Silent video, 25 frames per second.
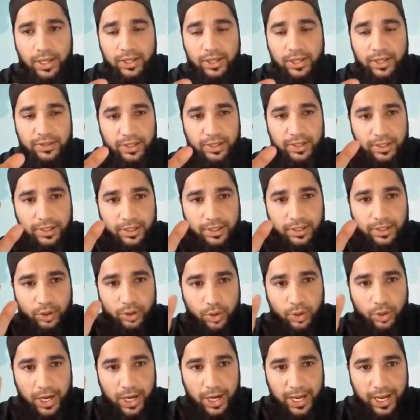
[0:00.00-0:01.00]
the
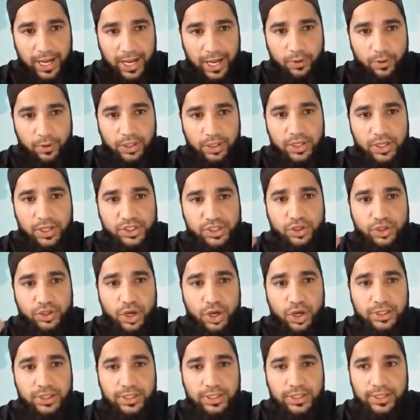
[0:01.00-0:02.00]
how Allah
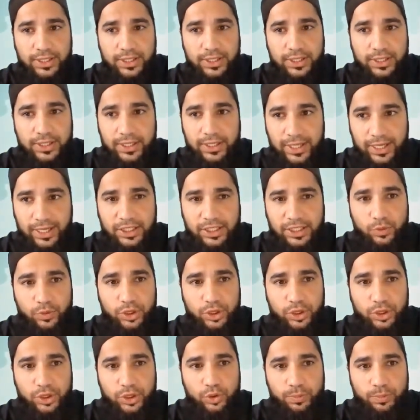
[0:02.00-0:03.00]
started interacting
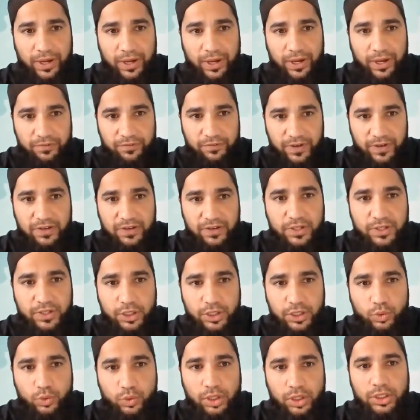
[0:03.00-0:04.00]
with you by favoring
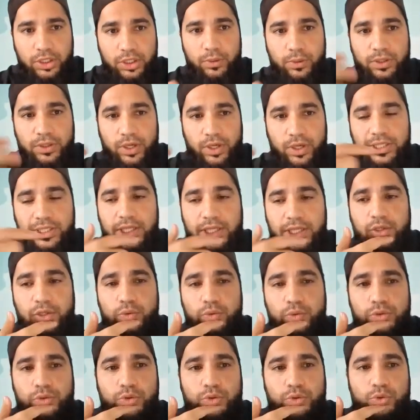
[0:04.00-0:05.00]
you, Allah will
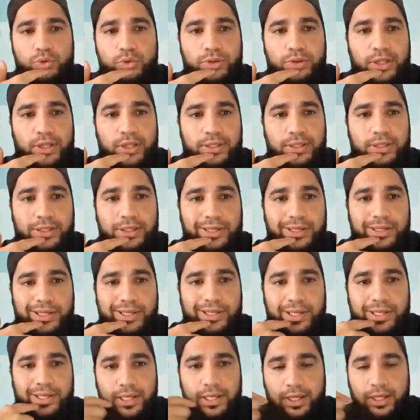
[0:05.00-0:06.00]
continue to do that.
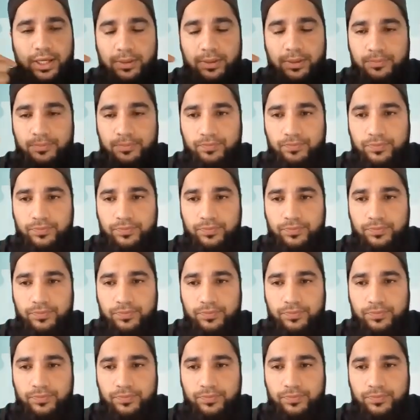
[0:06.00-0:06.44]
And